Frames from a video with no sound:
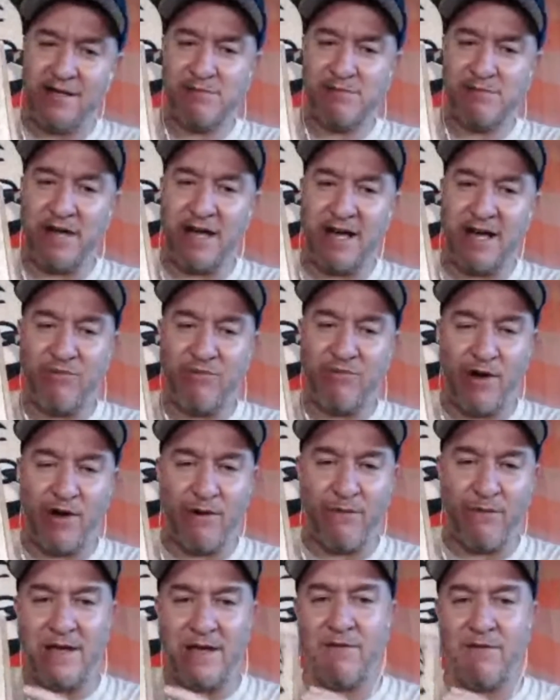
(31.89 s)
This bad
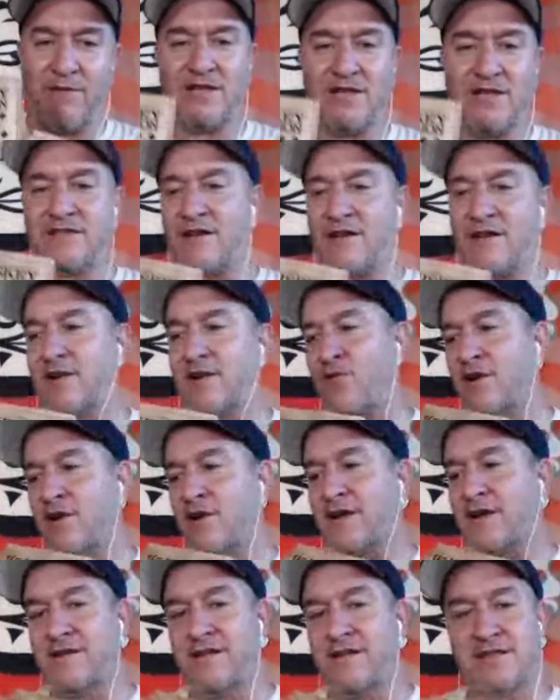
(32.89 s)
boy. We, we started
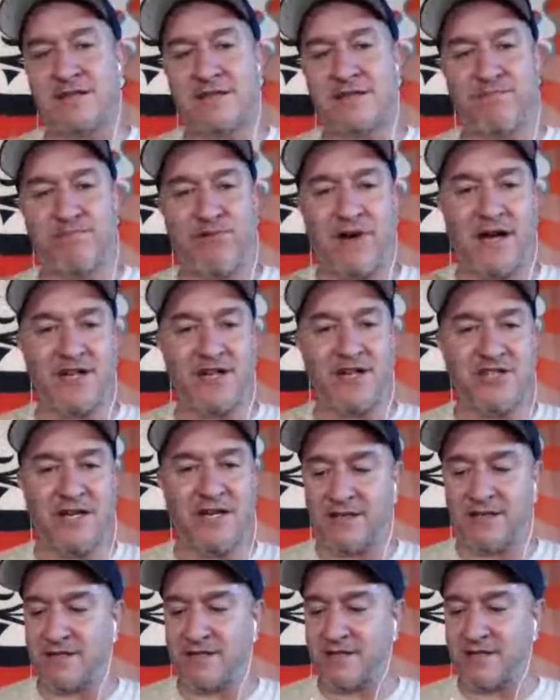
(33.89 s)
work on this
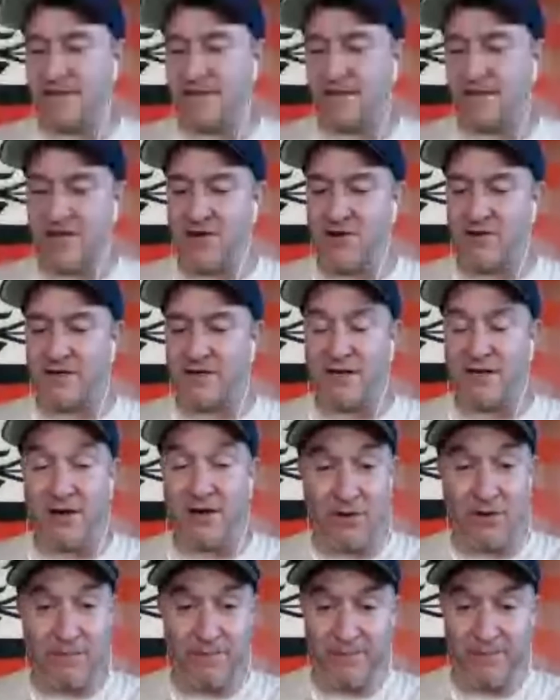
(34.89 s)
project a year
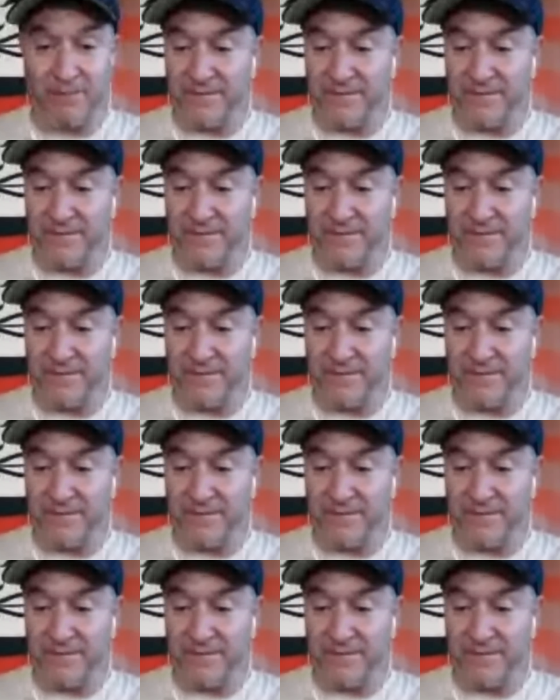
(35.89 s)
ago